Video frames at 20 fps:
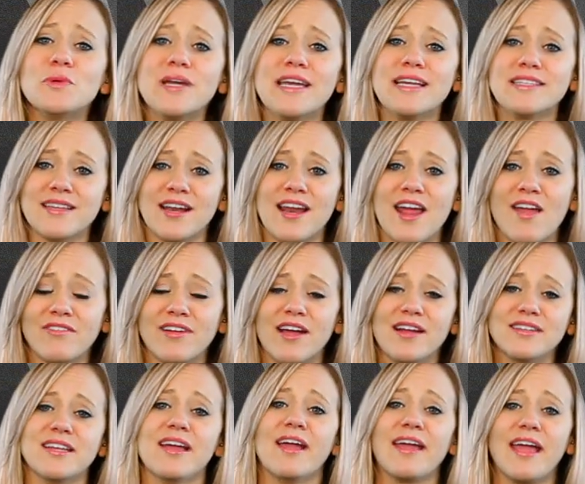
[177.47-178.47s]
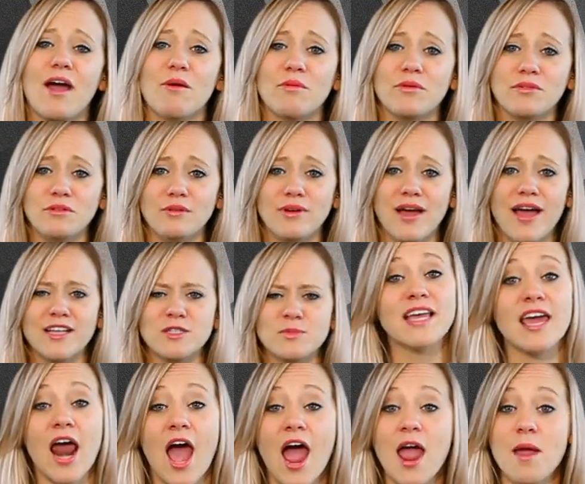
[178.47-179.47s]
weeks that I haven't got to hang out with you guys
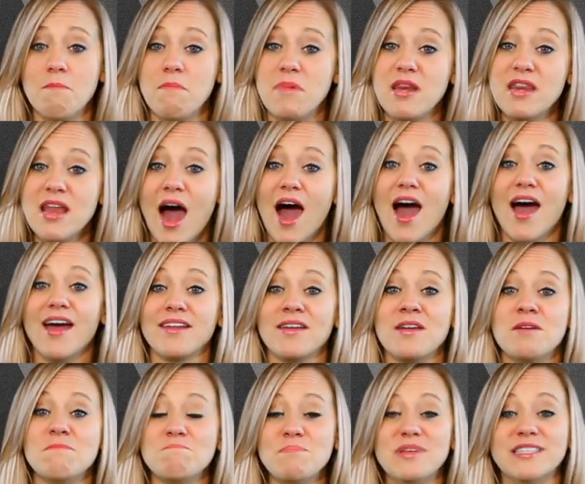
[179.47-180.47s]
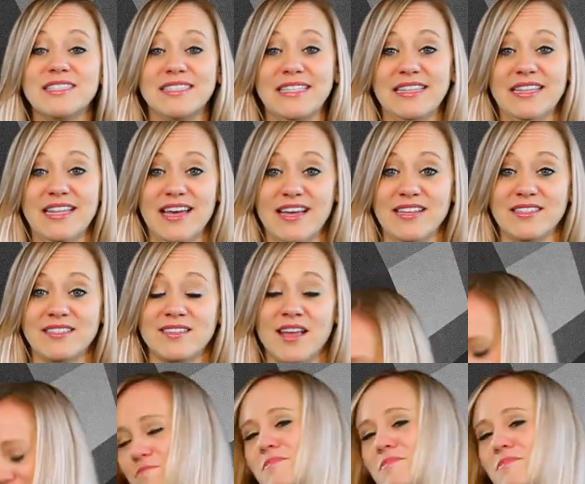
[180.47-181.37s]
and I am not missing this. I